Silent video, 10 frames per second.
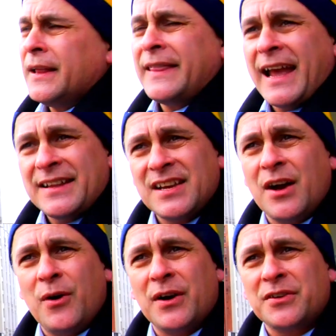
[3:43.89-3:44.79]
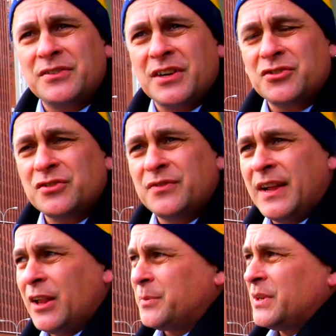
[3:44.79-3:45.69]
that's how architecture
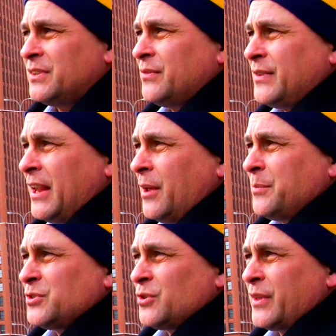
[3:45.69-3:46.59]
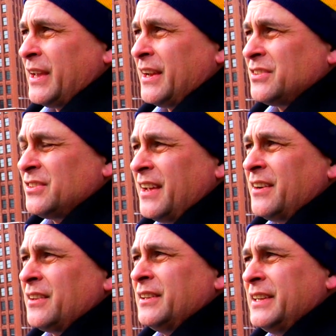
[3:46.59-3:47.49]
developed. It developed so that
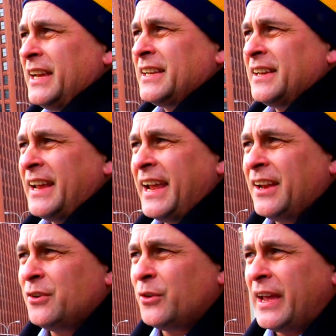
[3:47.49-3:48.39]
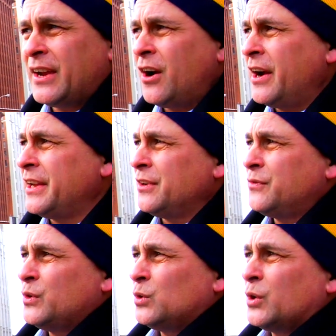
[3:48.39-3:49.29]
aesthetically it could handle that height. And
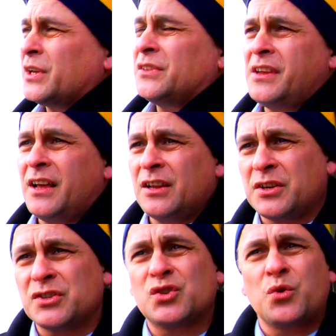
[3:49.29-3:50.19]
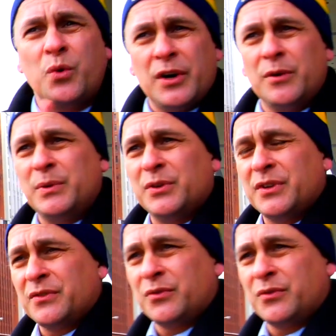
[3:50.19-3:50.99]
if you look at the Ellicott Square building,